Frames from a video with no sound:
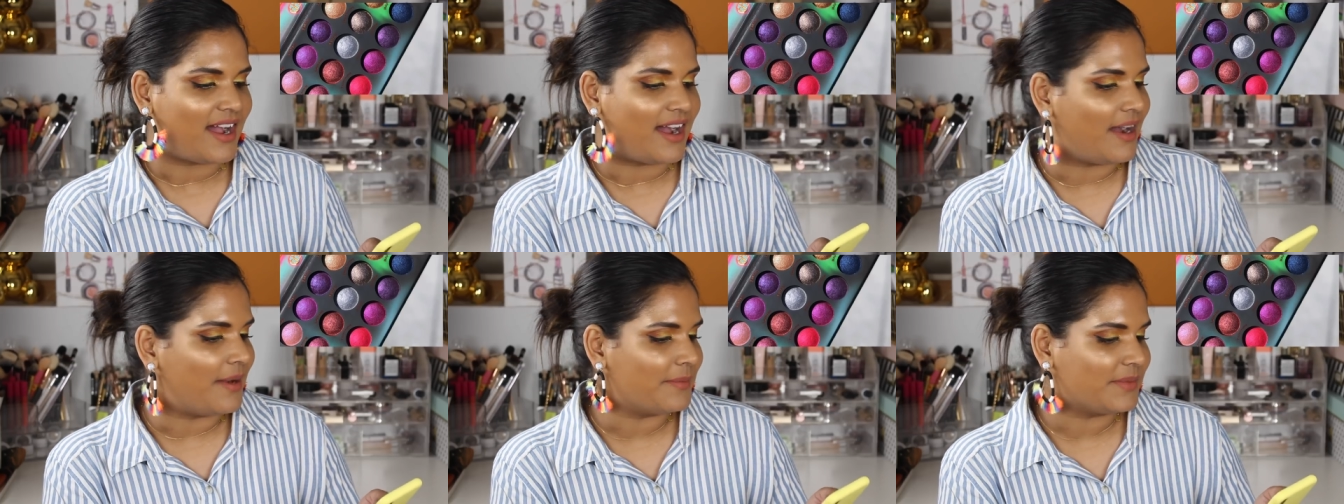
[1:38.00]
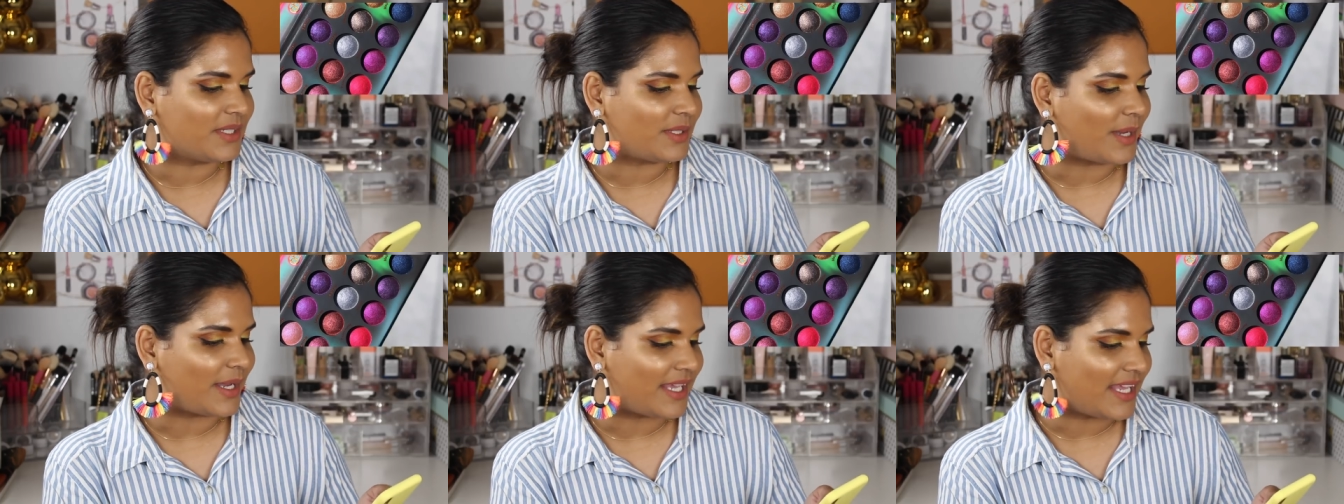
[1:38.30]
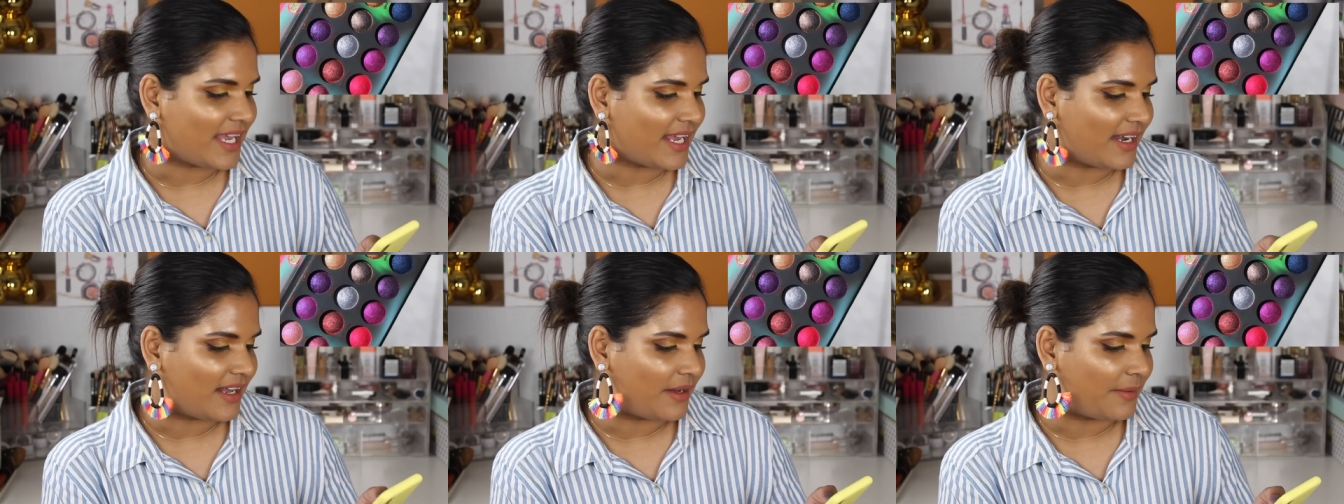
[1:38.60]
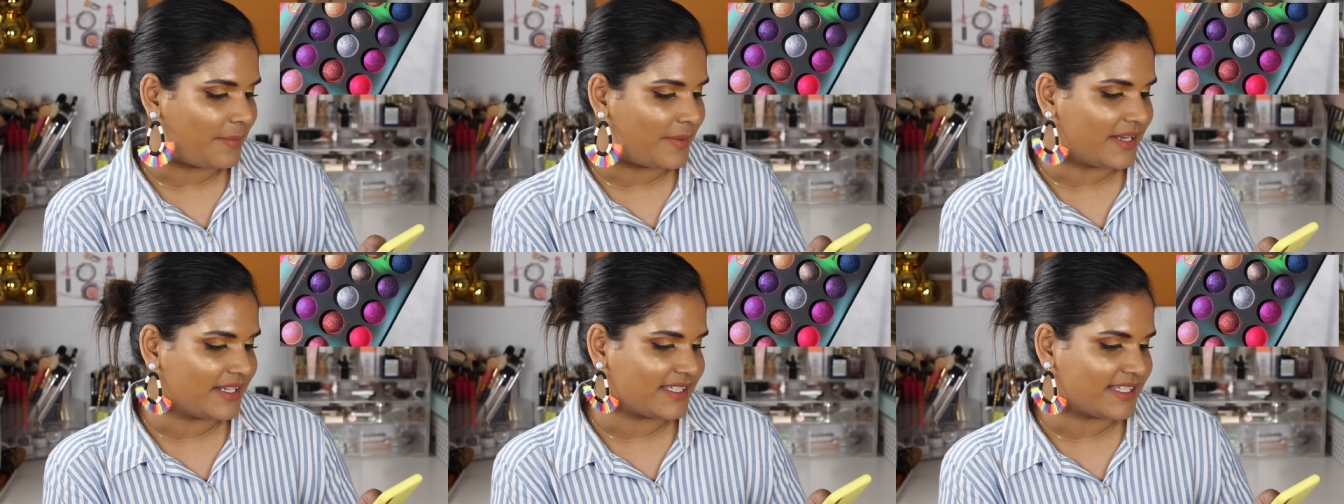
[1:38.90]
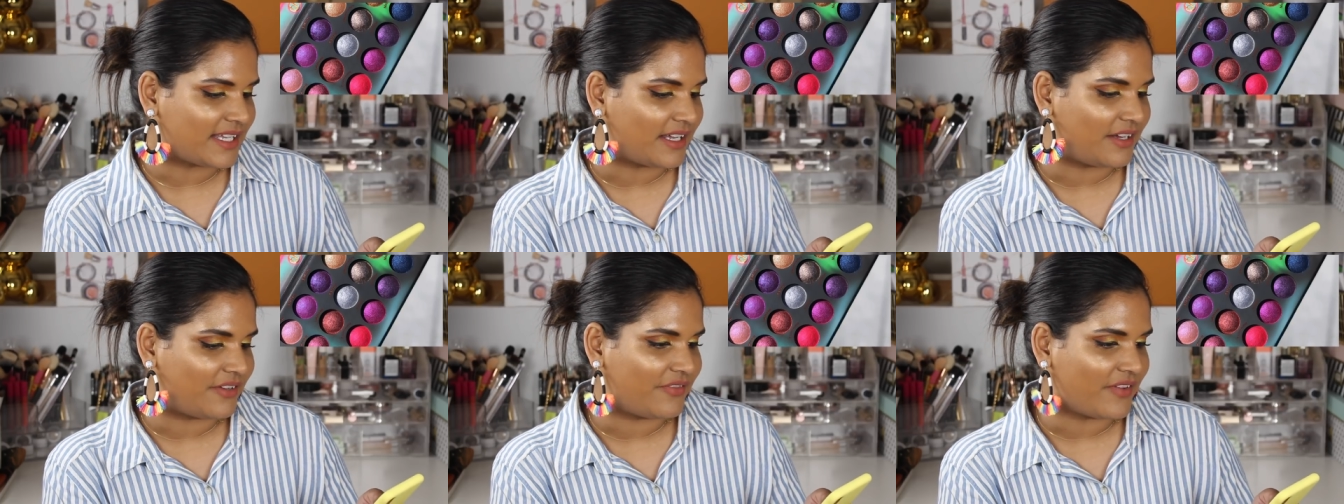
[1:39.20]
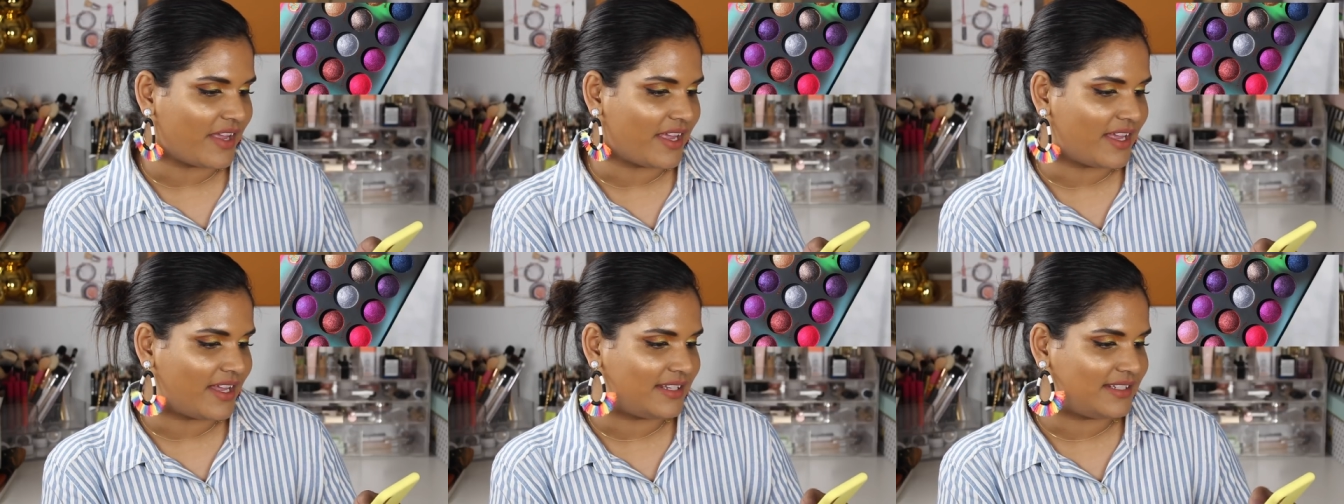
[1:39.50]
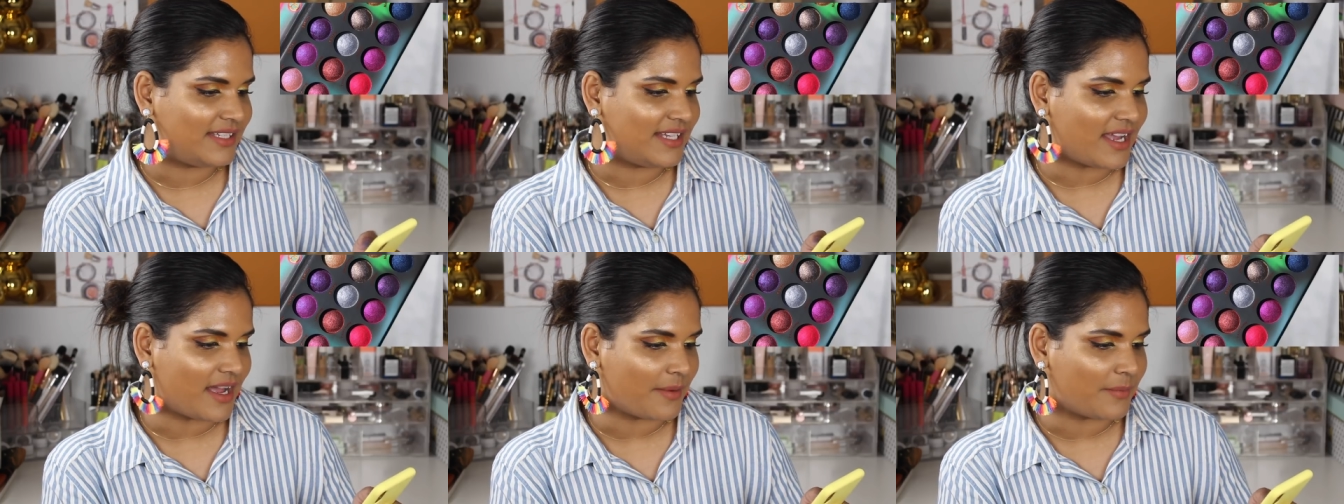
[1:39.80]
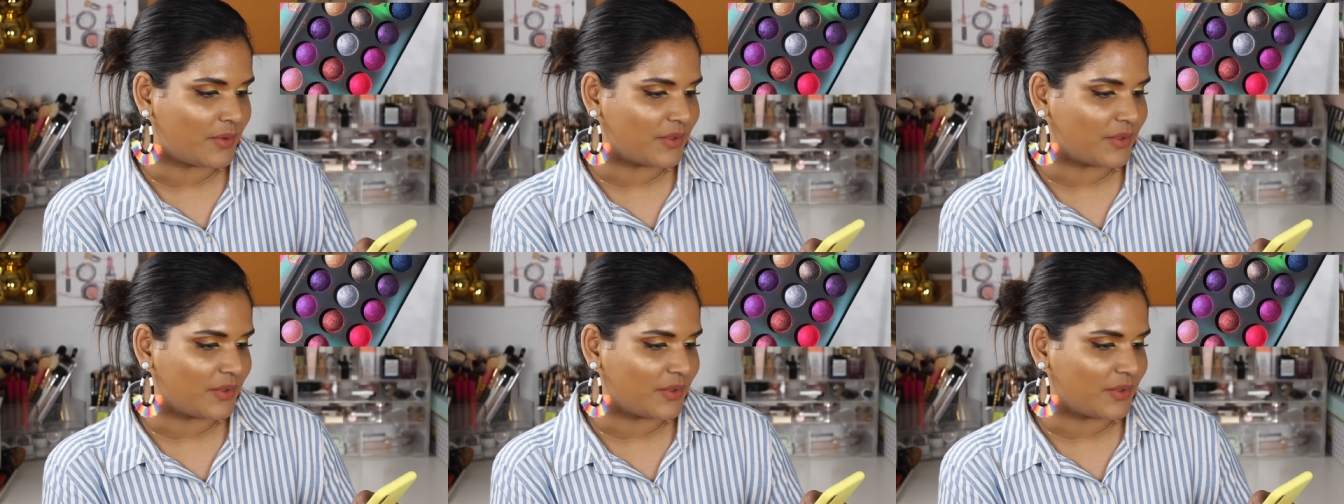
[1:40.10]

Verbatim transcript: Um, so I can't help myself. And yeah,